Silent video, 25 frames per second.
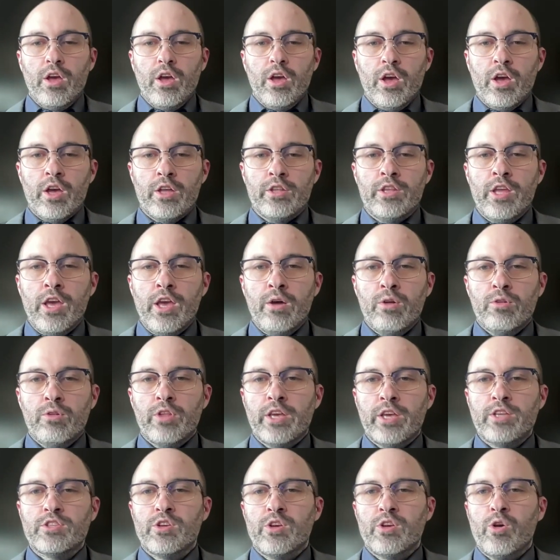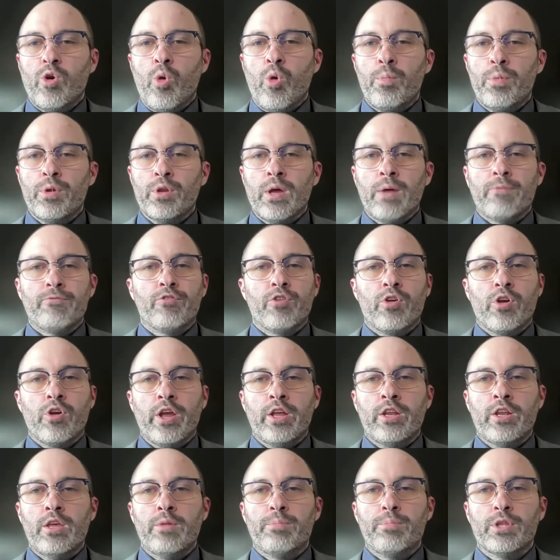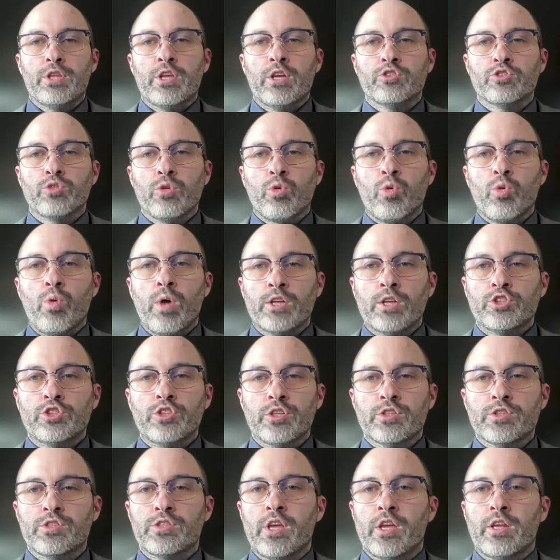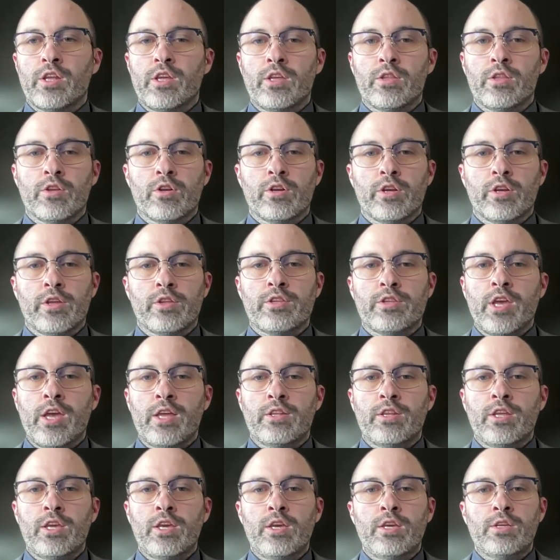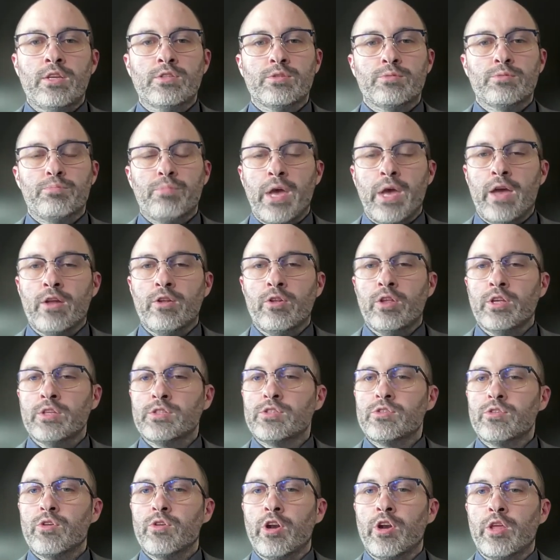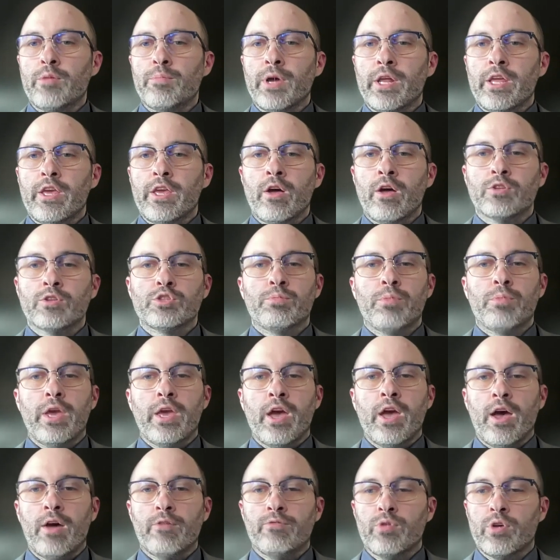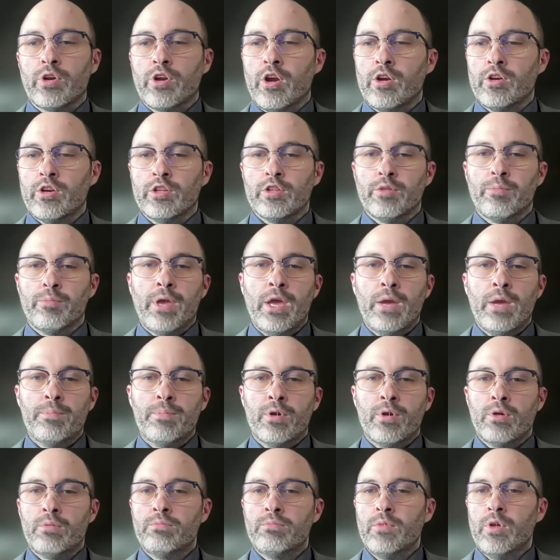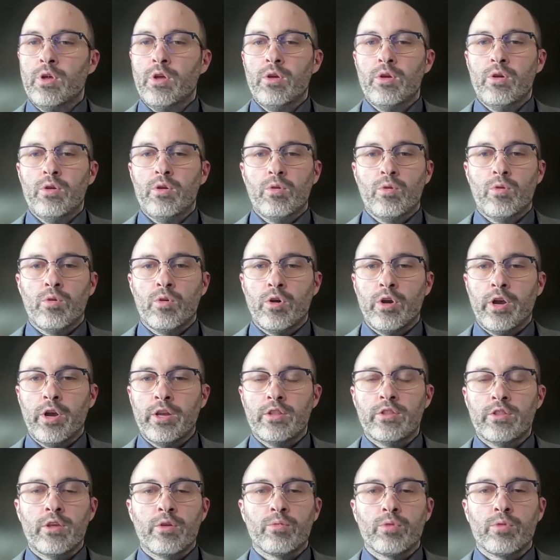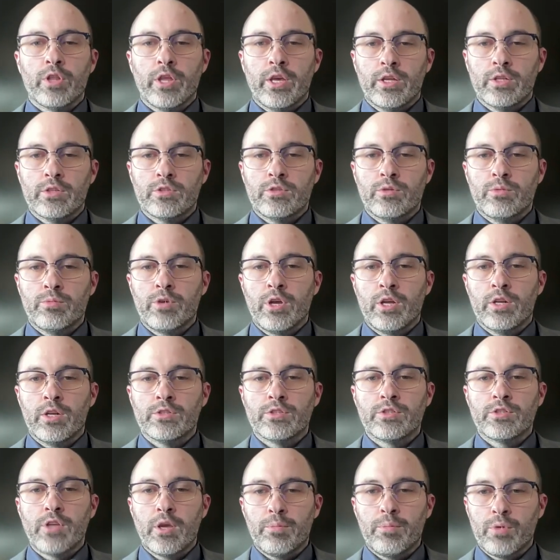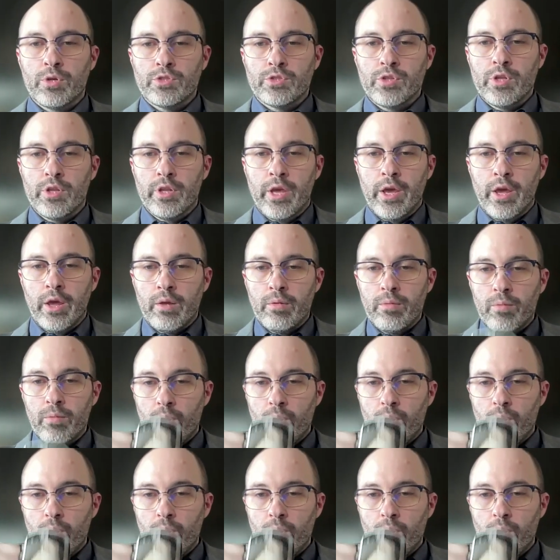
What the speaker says: I'd now like to open up for any potential questions that either the attendees, panelists, or anybody else may have regarding the paper or anything related to kind of Cyprus today.